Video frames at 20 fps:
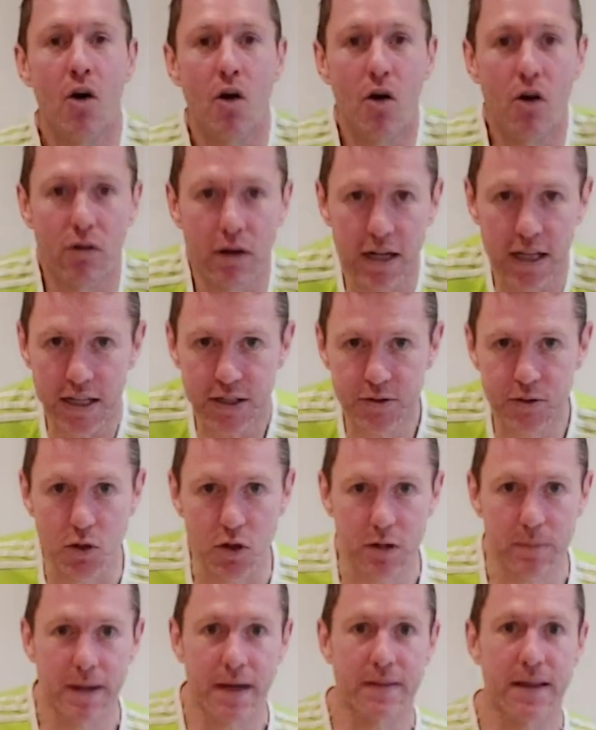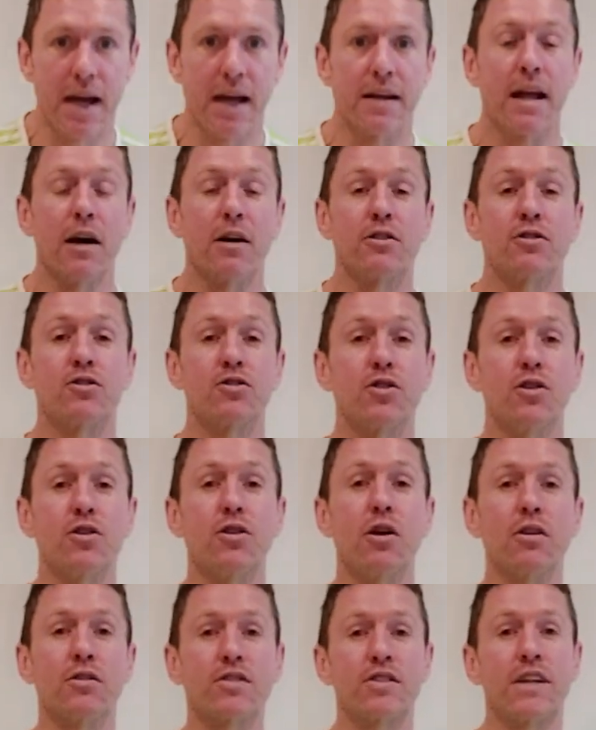all right, let's talk about that. Now, do
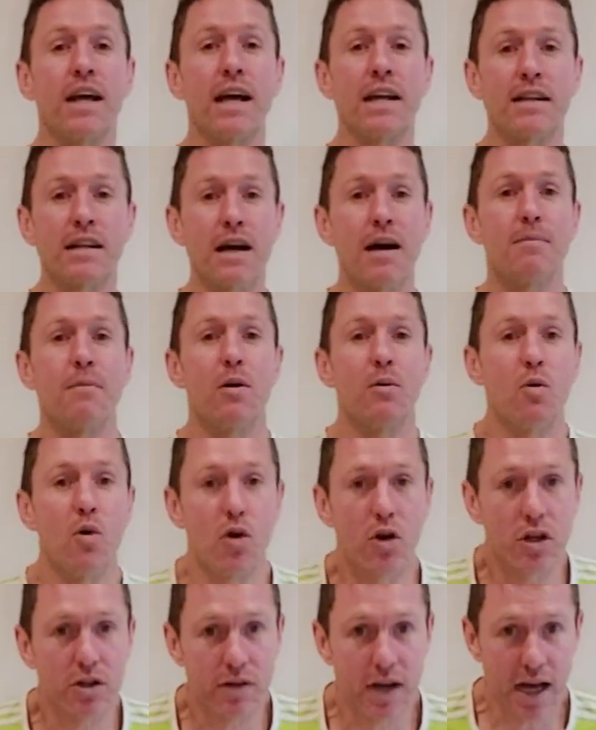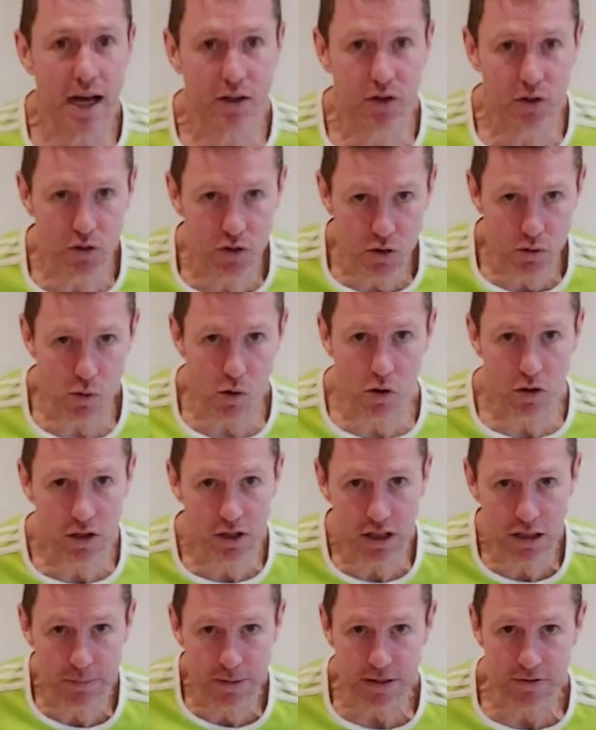not stand up and walk around because you'll walk a
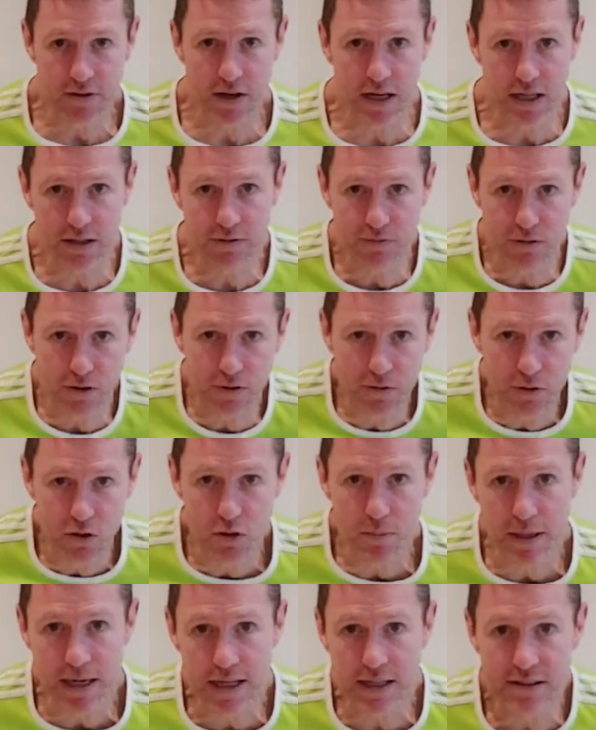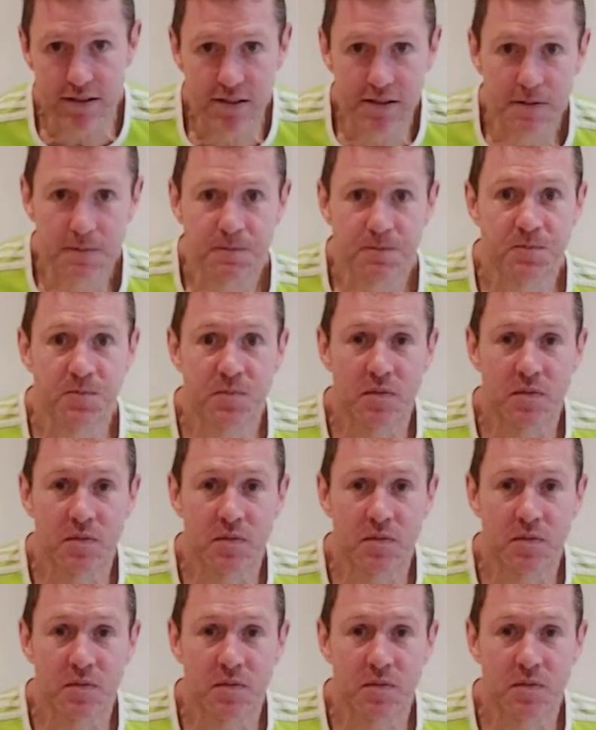little bit funny for a few minutes.